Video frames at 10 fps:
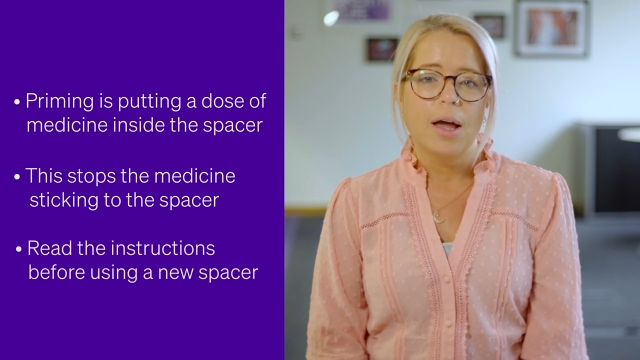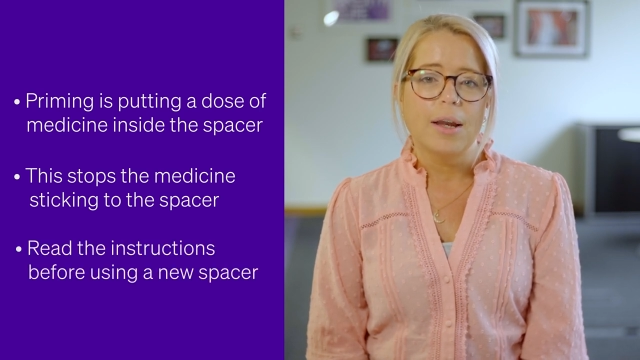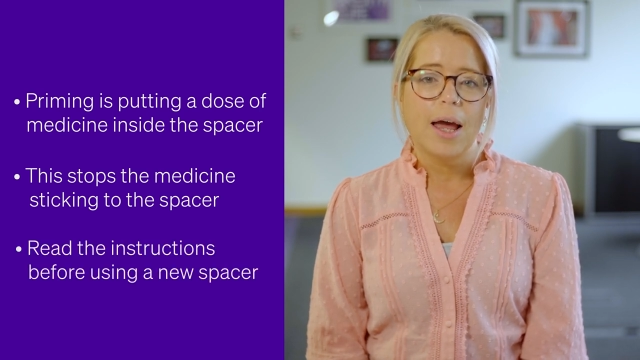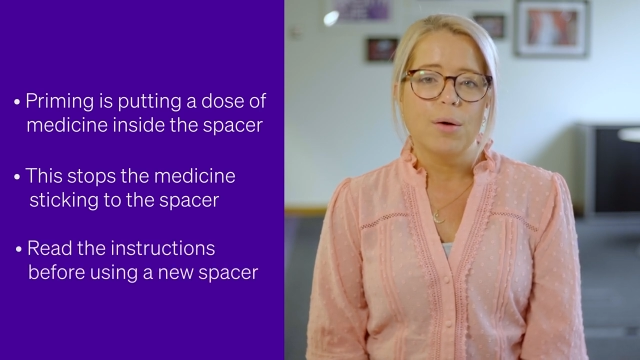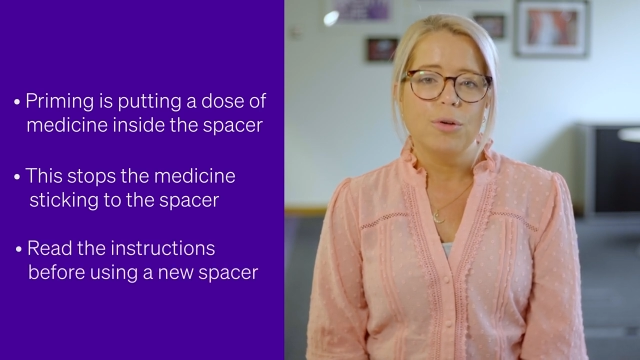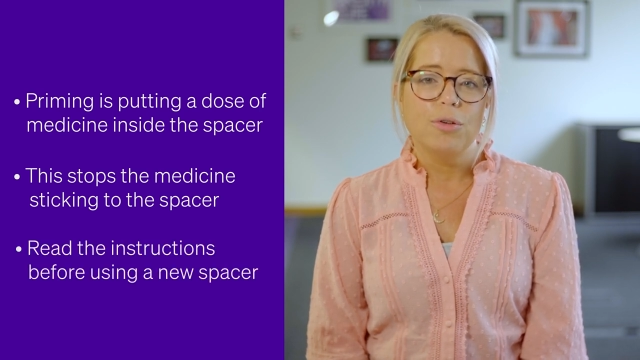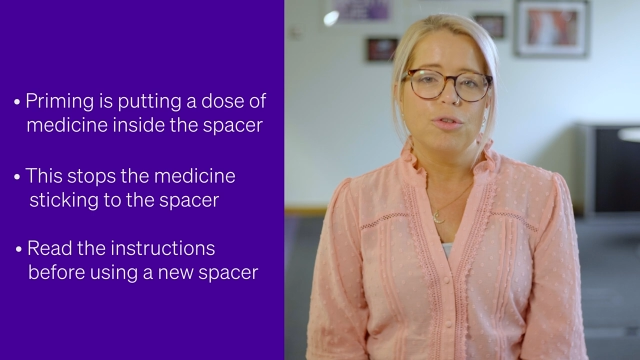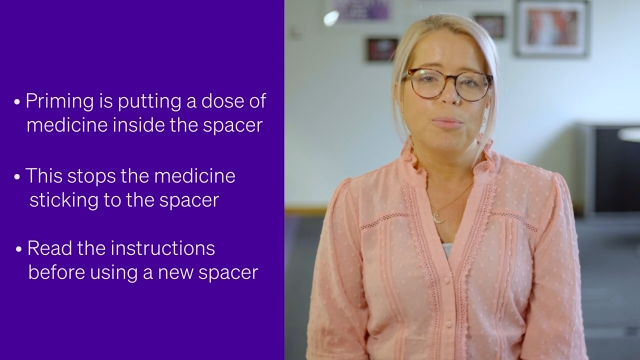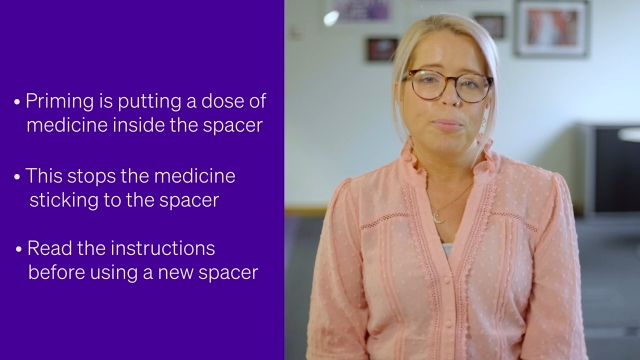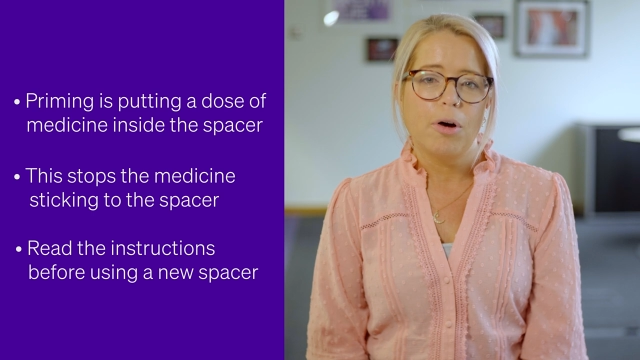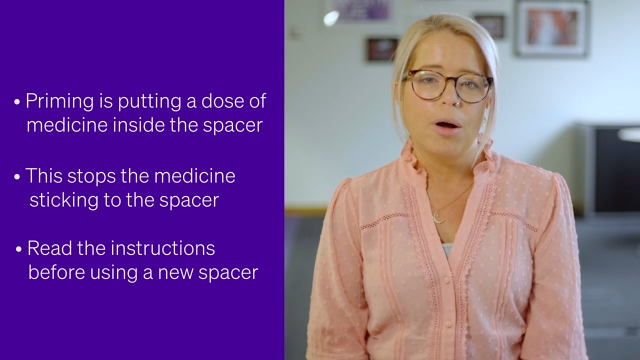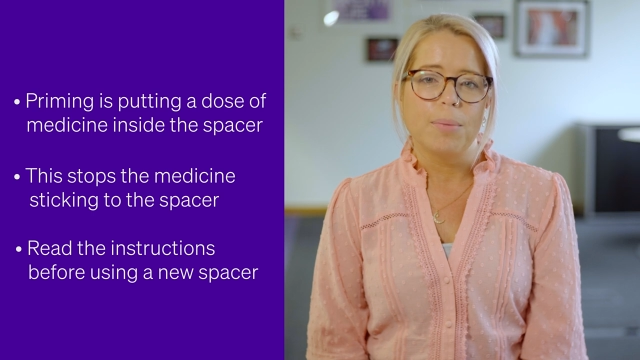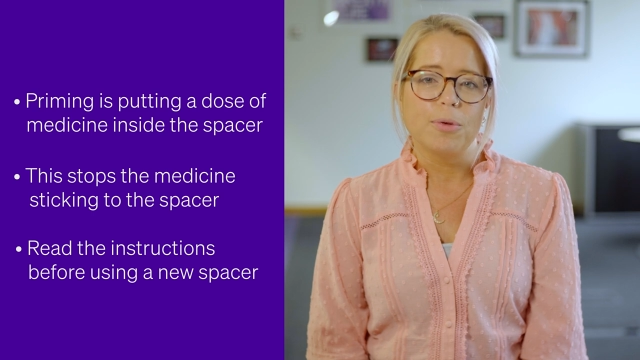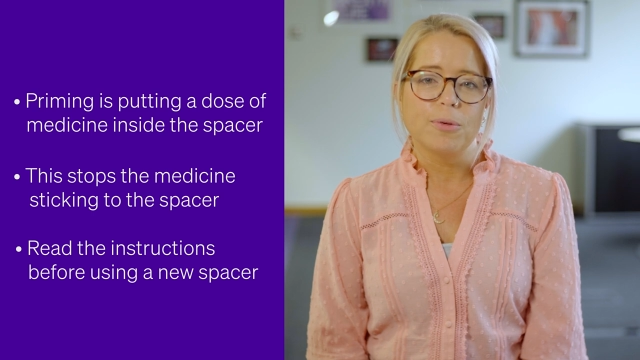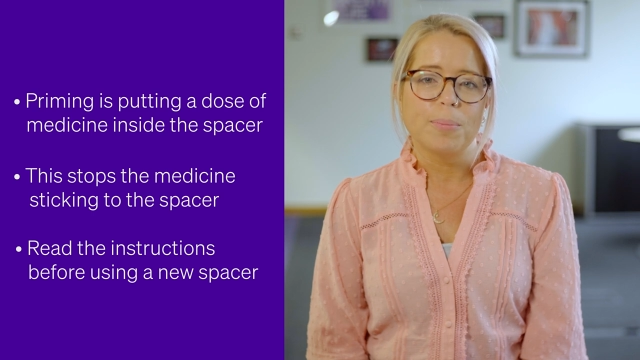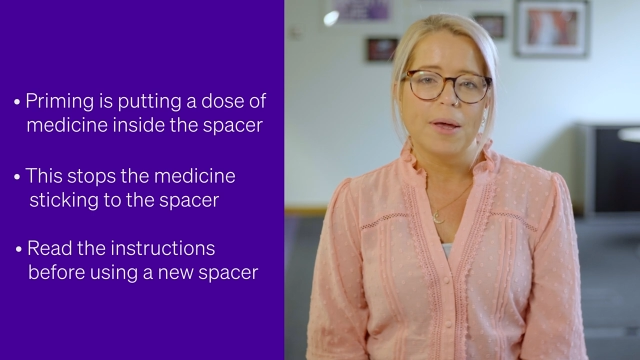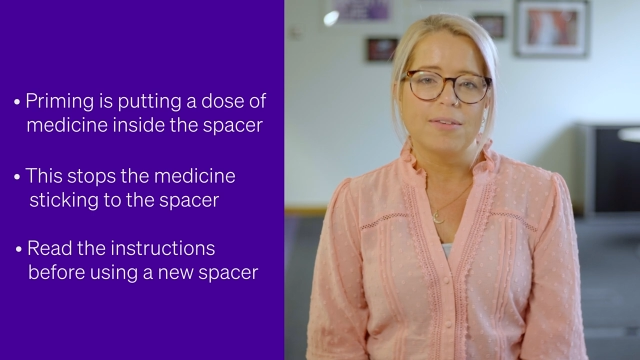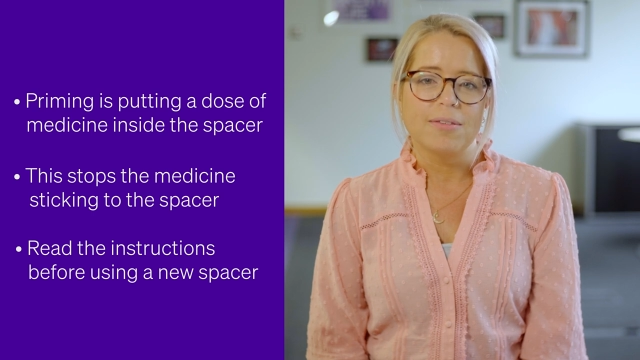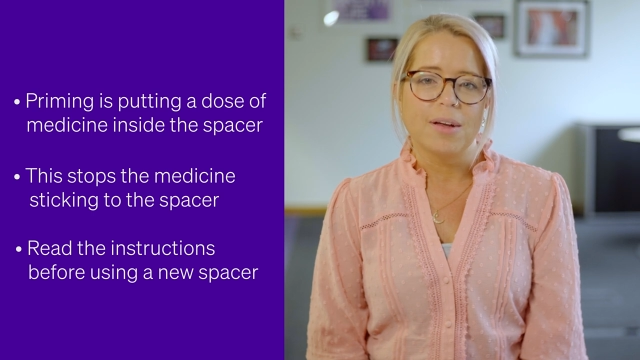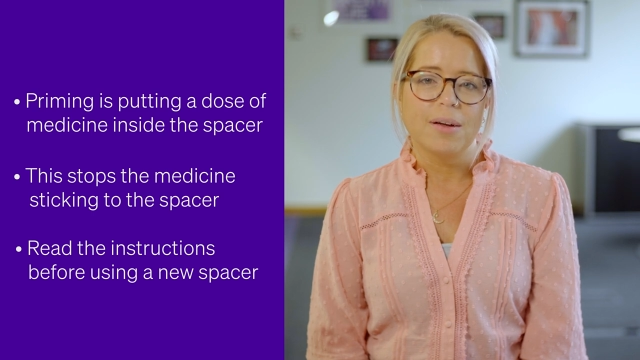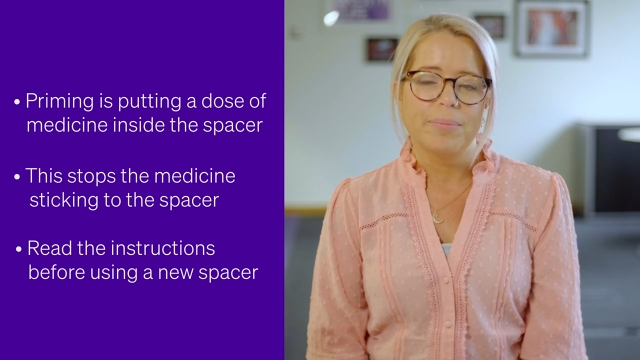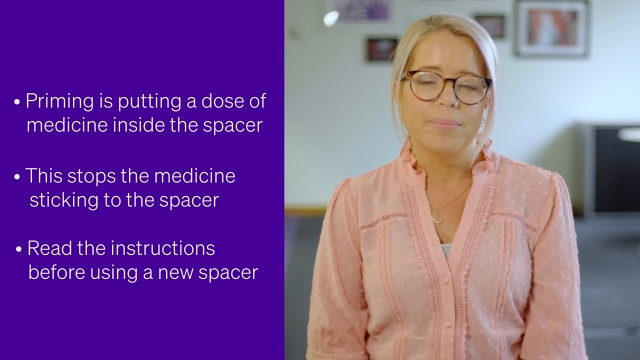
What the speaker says: and how you should prime your spacer.